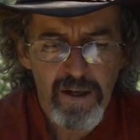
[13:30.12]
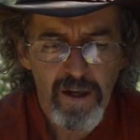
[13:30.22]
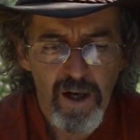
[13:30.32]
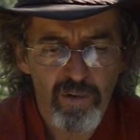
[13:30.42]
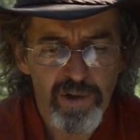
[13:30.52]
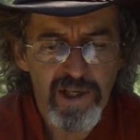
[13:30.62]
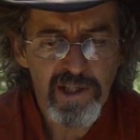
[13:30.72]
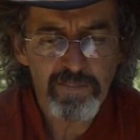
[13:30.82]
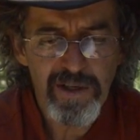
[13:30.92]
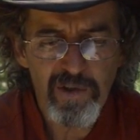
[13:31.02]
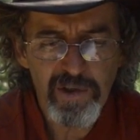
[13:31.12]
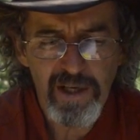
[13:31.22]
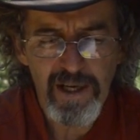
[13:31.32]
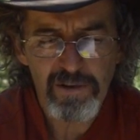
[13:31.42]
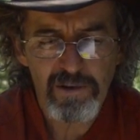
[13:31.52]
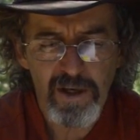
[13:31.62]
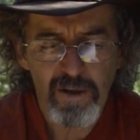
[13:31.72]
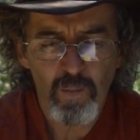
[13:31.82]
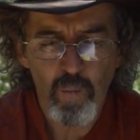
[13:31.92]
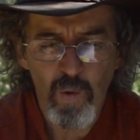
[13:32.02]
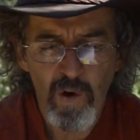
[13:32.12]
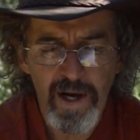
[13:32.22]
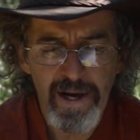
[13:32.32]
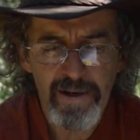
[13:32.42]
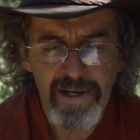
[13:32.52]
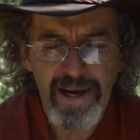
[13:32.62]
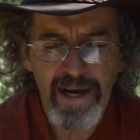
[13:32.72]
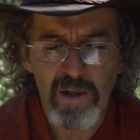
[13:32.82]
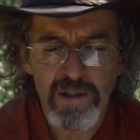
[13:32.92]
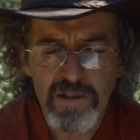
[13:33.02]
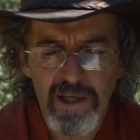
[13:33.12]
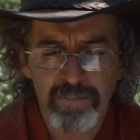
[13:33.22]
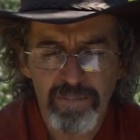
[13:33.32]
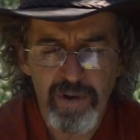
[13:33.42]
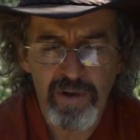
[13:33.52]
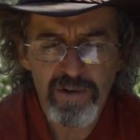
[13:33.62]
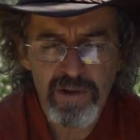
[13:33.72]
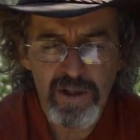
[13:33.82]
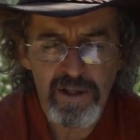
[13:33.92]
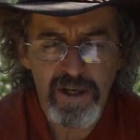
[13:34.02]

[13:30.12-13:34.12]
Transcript: I would need to be looking at the why and how it's submerged.